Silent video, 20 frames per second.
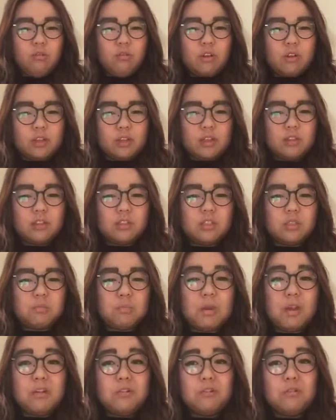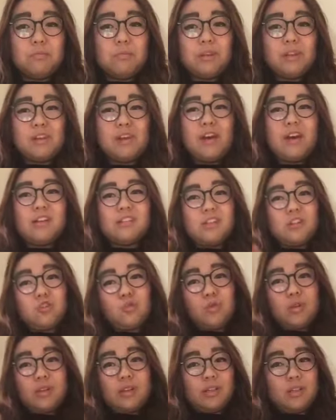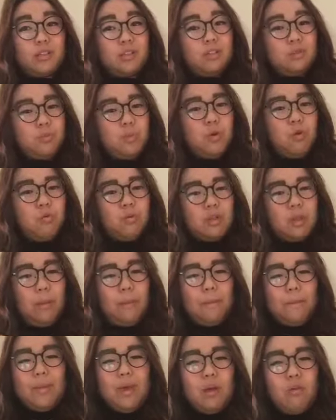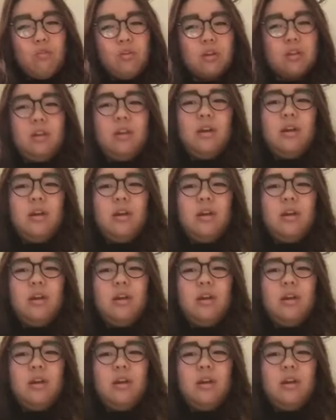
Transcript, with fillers: want to get these spilled because I don't want to get these spilled with the milk